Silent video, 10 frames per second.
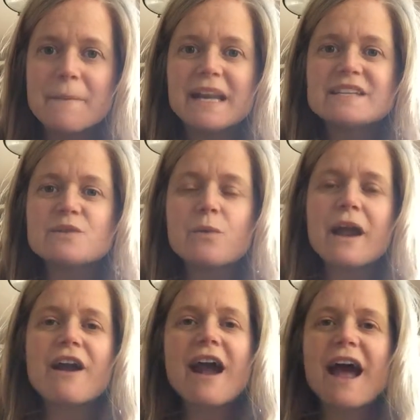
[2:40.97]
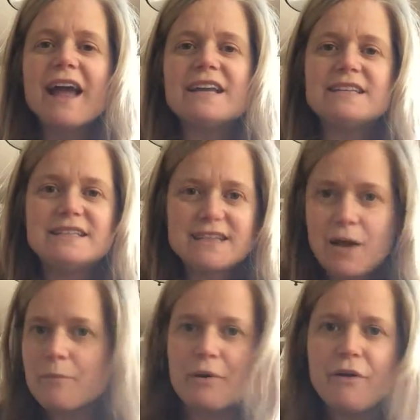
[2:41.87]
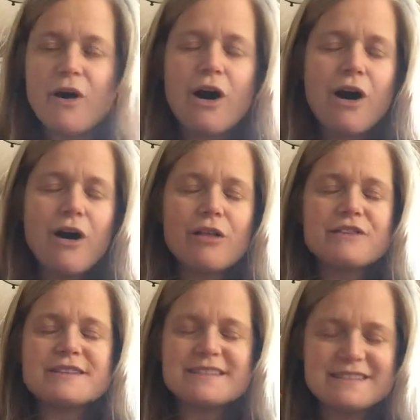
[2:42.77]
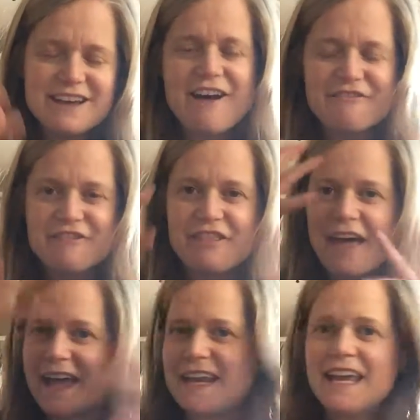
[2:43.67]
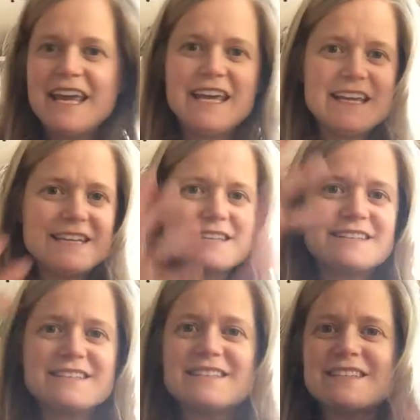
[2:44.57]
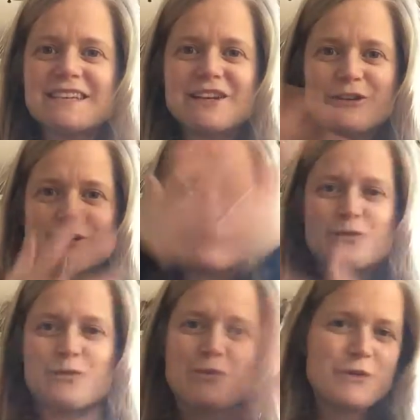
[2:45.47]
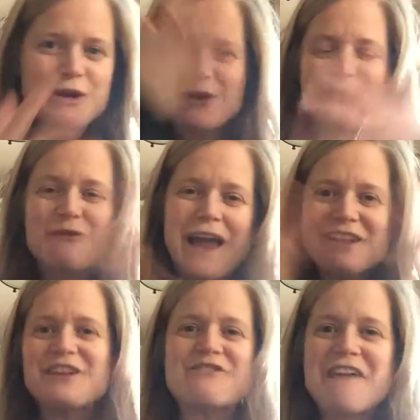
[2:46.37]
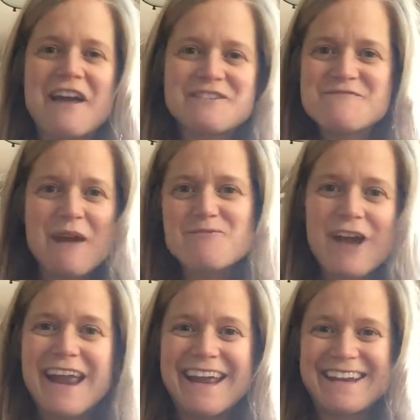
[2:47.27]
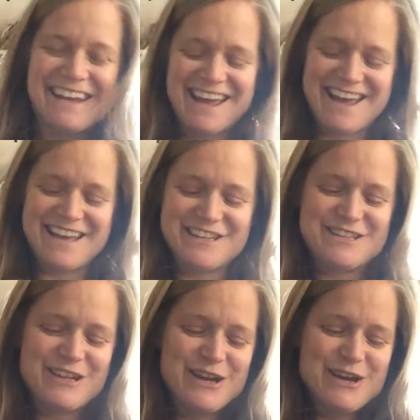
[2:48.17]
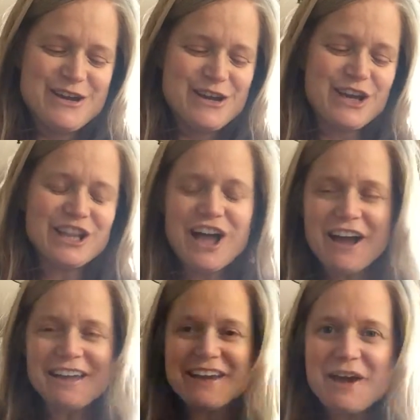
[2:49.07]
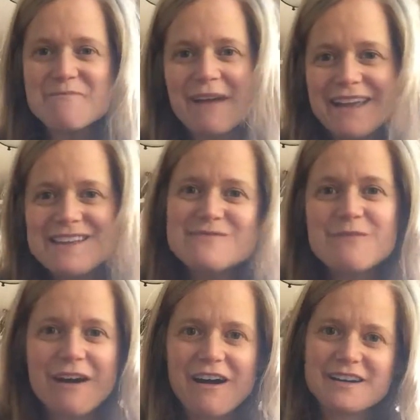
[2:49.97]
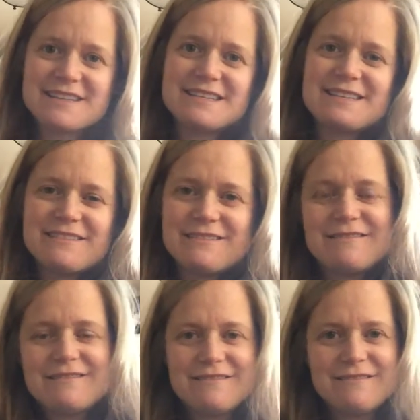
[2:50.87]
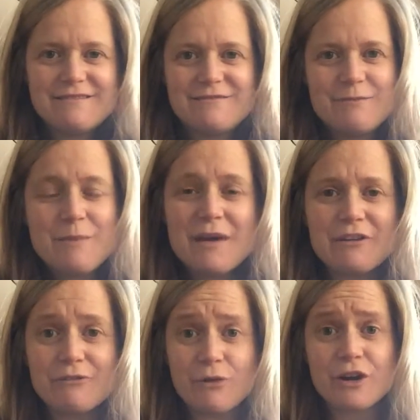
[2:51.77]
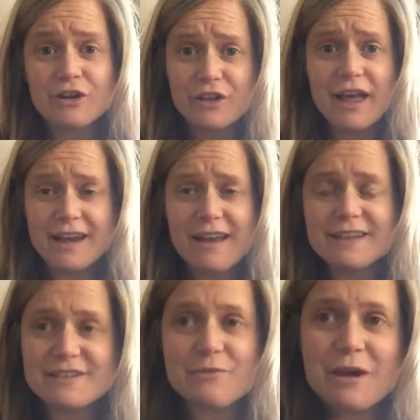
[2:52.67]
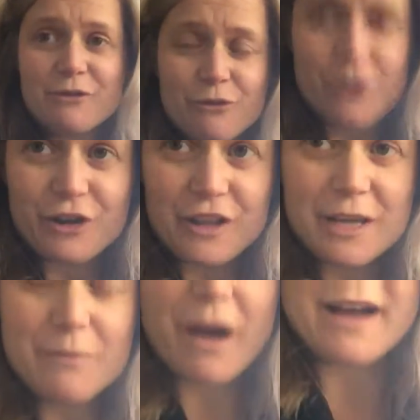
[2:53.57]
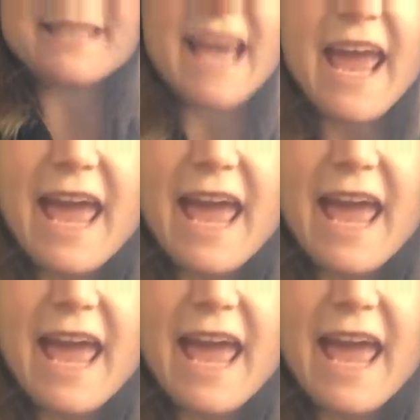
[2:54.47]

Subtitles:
but it's where I dump all the stuff that is rattling around in my brain and clogging up my inbox, my metaphorical and not so metaphorical inbox.